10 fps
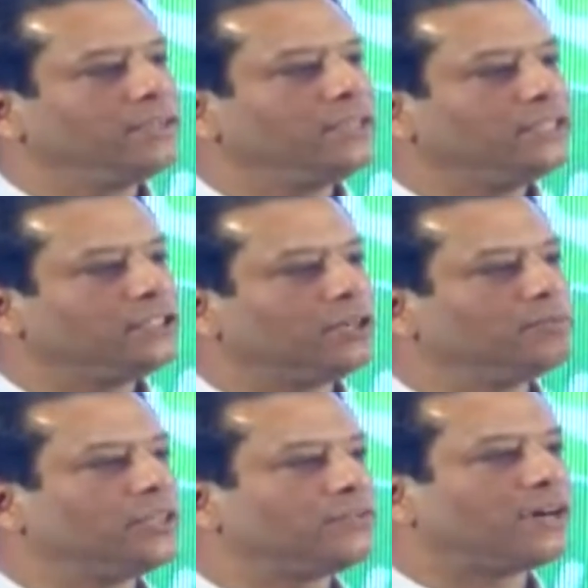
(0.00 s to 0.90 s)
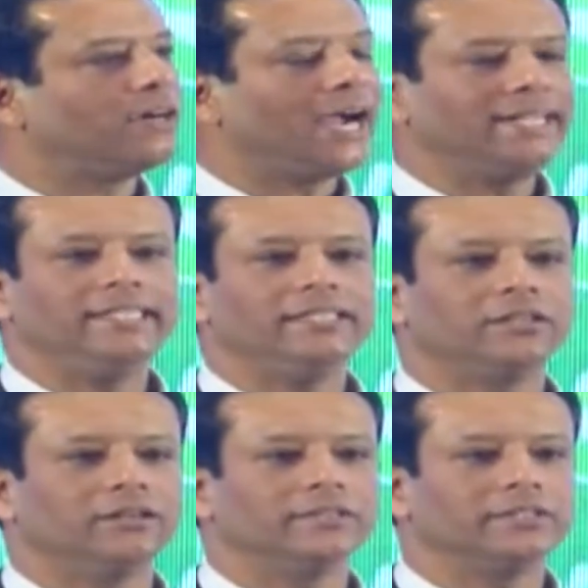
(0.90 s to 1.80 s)
in terms of our IT
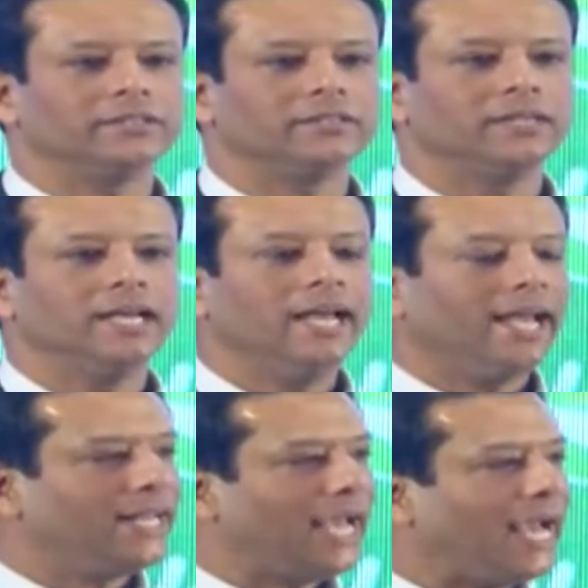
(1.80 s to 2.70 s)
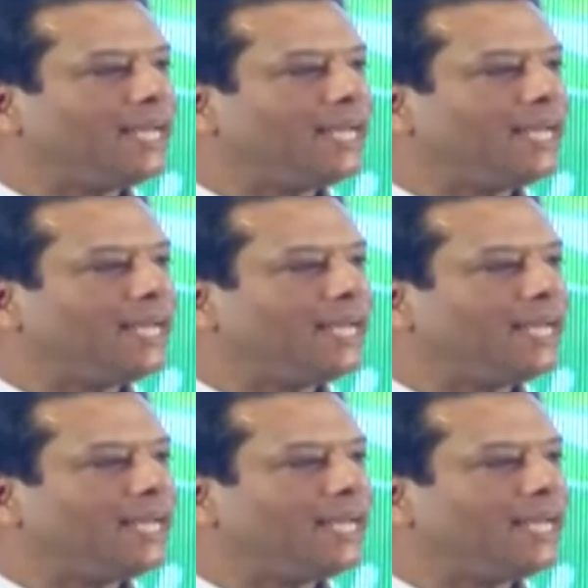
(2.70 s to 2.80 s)
services. And